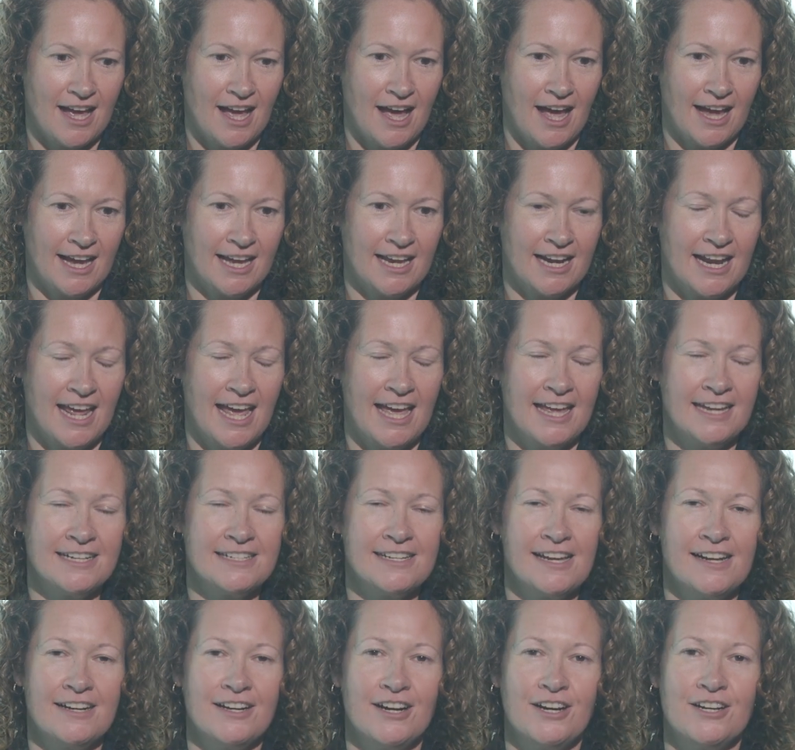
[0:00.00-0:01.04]
I can hand
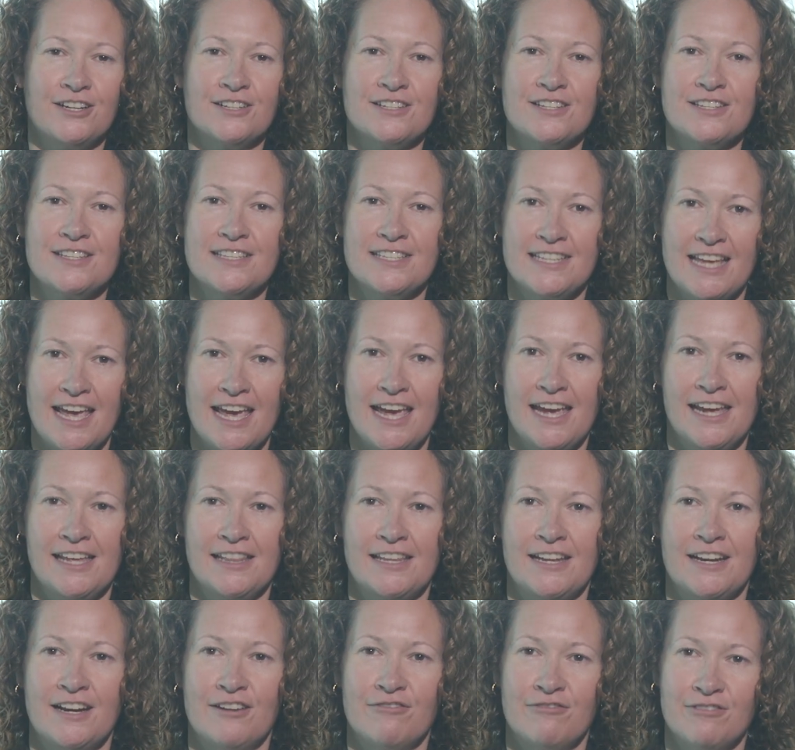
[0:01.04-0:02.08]
on heart say
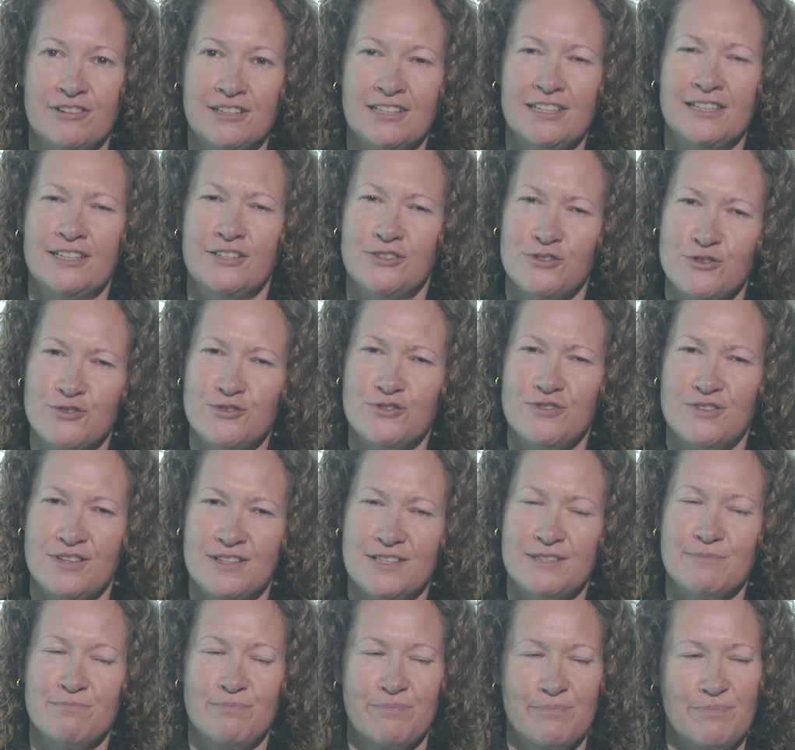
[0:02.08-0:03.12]
that I really enjoyed,
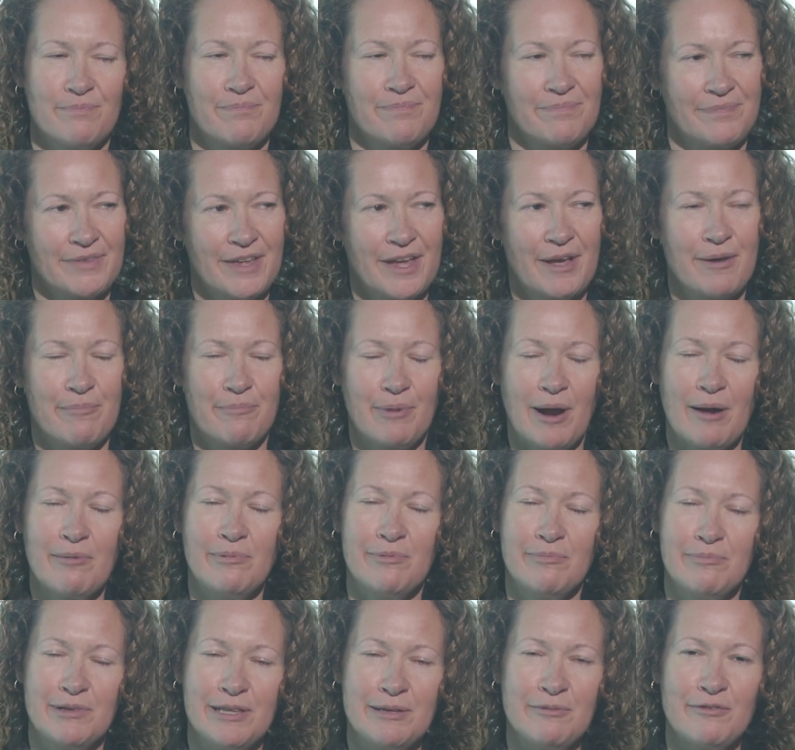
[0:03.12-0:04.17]
it's
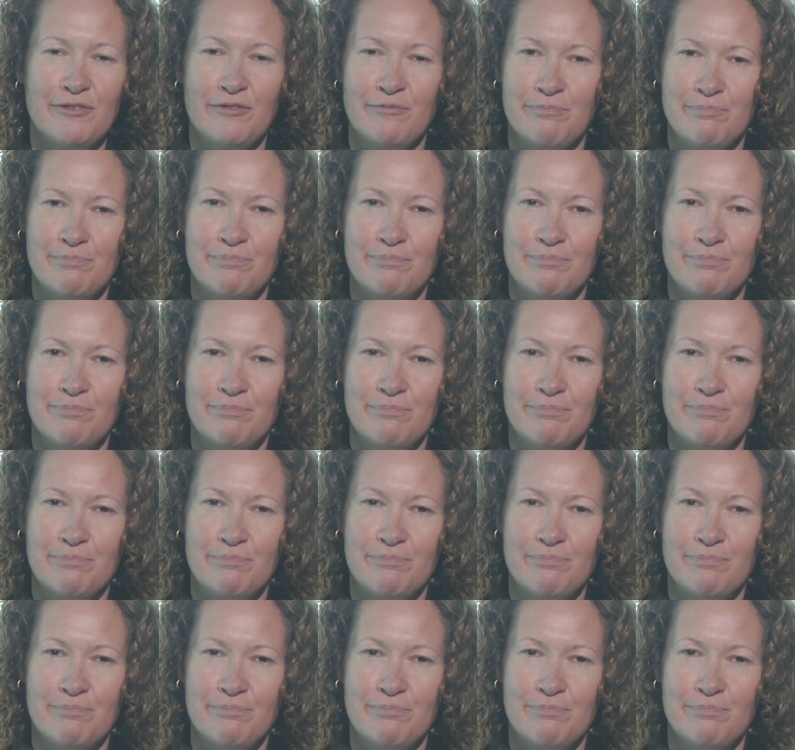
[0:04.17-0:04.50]
probably the,